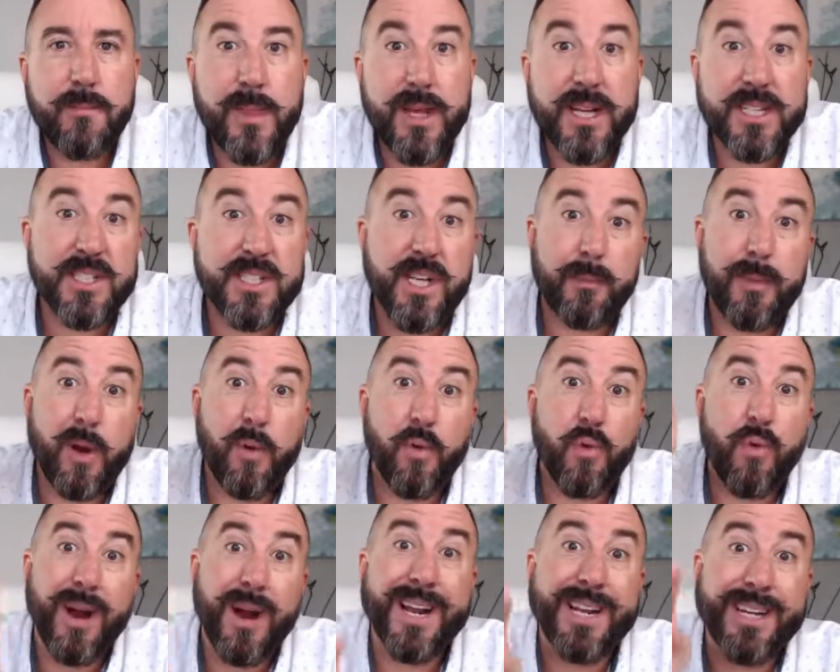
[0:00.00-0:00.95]
It's going to be
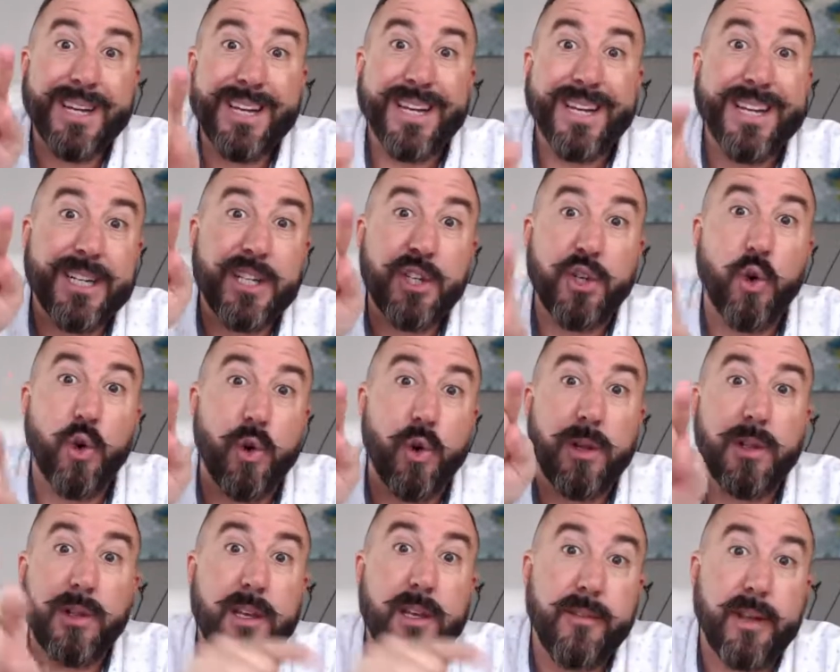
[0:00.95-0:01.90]
right in your
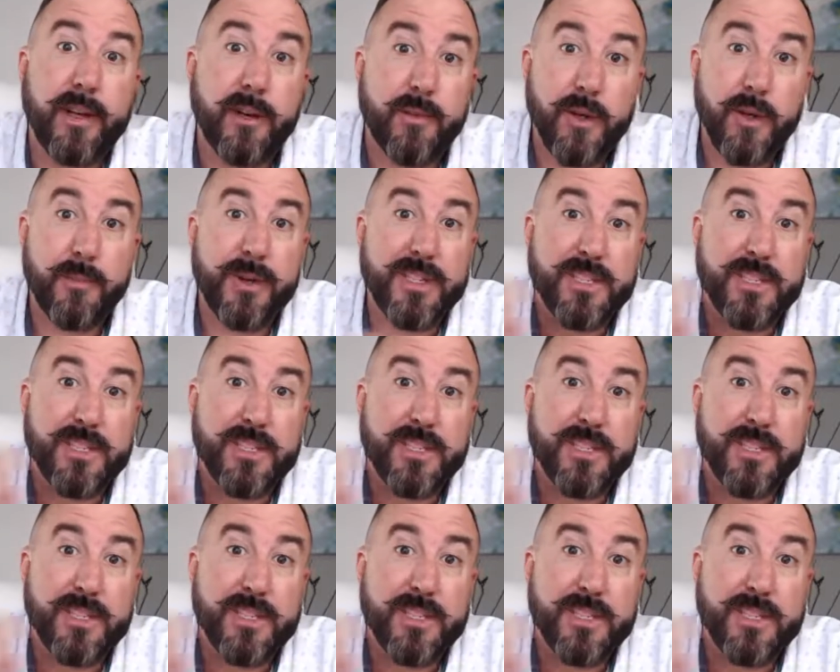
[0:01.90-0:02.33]
living room.